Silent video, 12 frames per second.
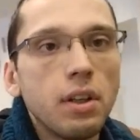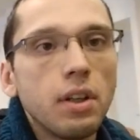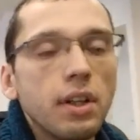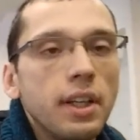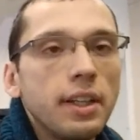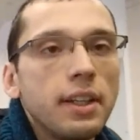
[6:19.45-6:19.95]

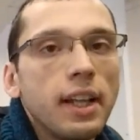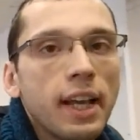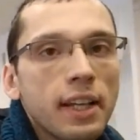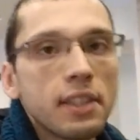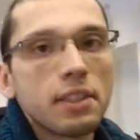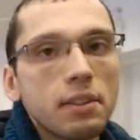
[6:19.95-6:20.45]
It
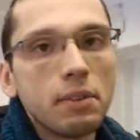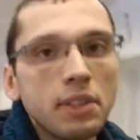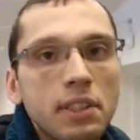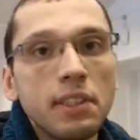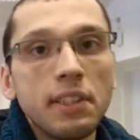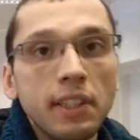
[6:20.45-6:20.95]
lacks
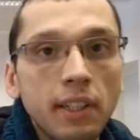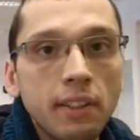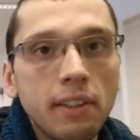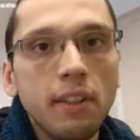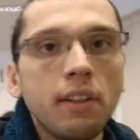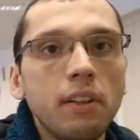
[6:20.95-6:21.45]

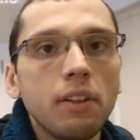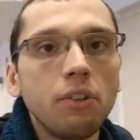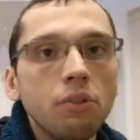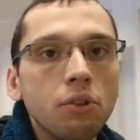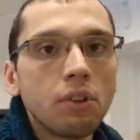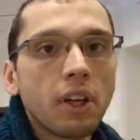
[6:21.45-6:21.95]
versatility. You
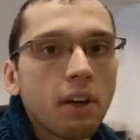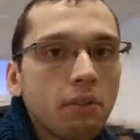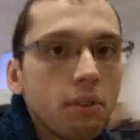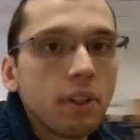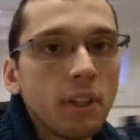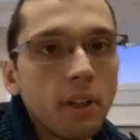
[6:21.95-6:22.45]
don't have
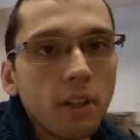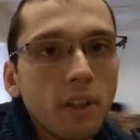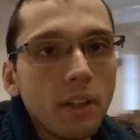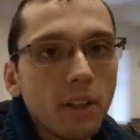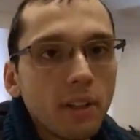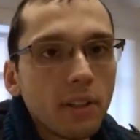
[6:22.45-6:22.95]
a
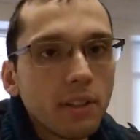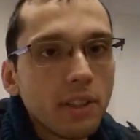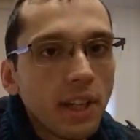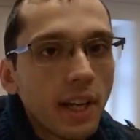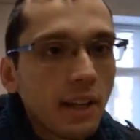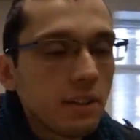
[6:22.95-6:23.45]

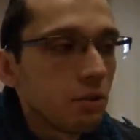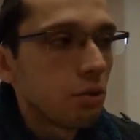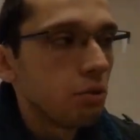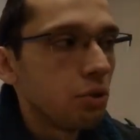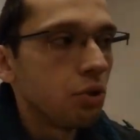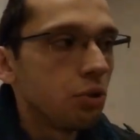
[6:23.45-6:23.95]
chance to
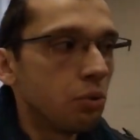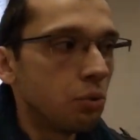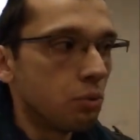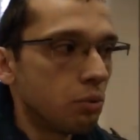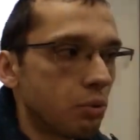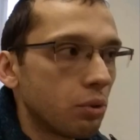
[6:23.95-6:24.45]

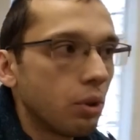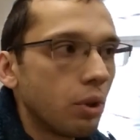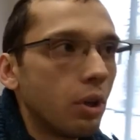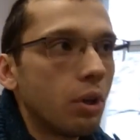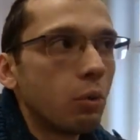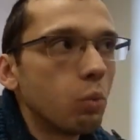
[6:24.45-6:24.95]
choose
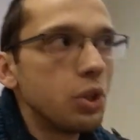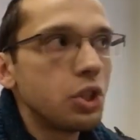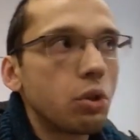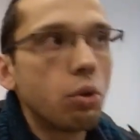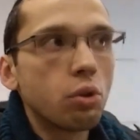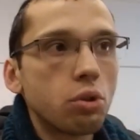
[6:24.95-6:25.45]
which
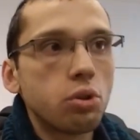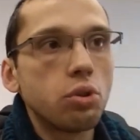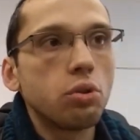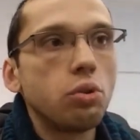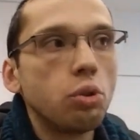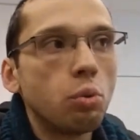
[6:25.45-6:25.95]
course
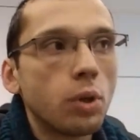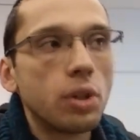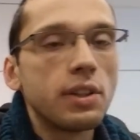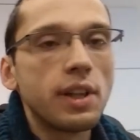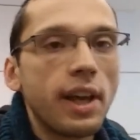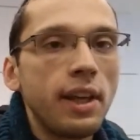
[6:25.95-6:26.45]
do you want to
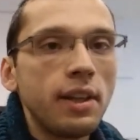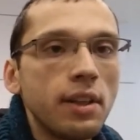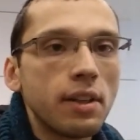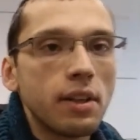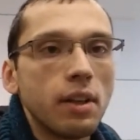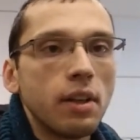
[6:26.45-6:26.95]

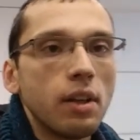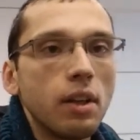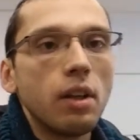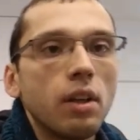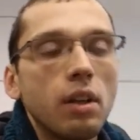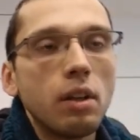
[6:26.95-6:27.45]
take.
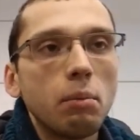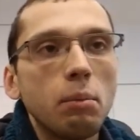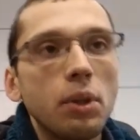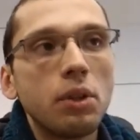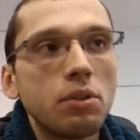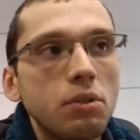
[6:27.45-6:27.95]

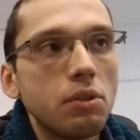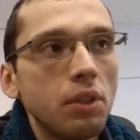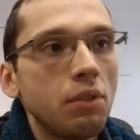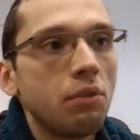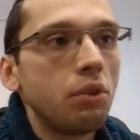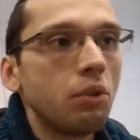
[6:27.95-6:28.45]
Because
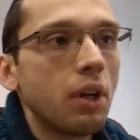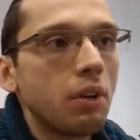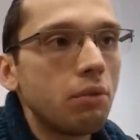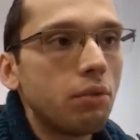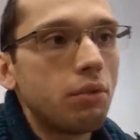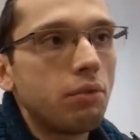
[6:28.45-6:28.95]
if you have
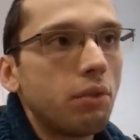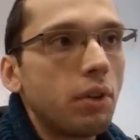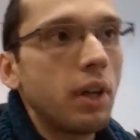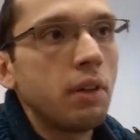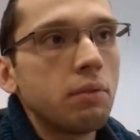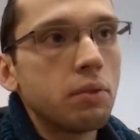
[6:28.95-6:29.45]

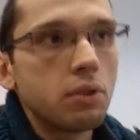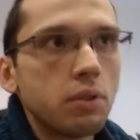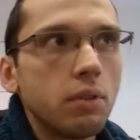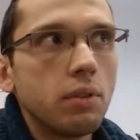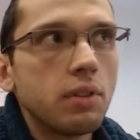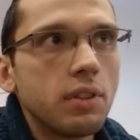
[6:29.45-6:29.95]
5 or
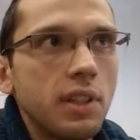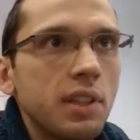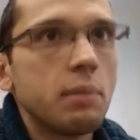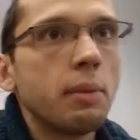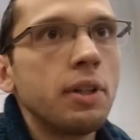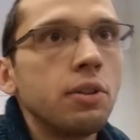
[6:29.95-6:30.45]
6
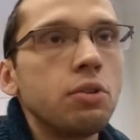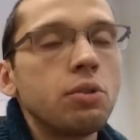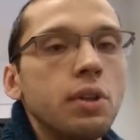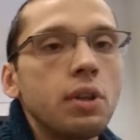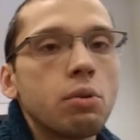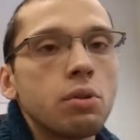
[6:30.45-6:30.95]
mandatory
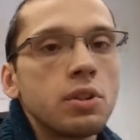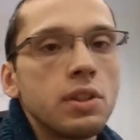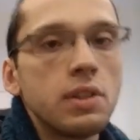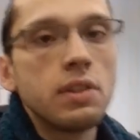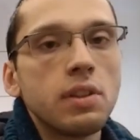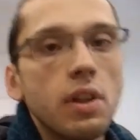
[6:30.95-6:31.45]

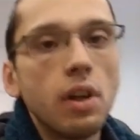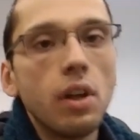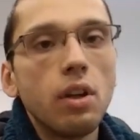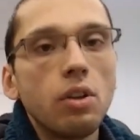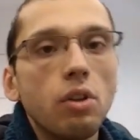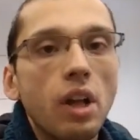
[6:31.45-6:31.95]
courses,
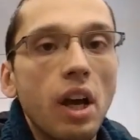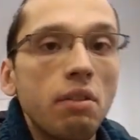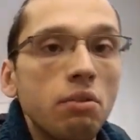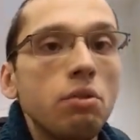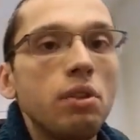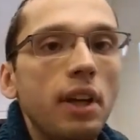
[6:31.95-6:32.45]
you'll have
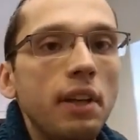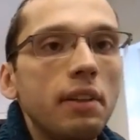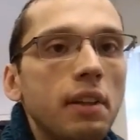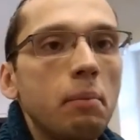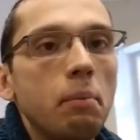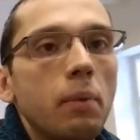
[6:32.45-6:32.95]
to take
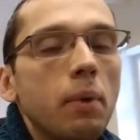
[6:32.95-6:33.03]
them,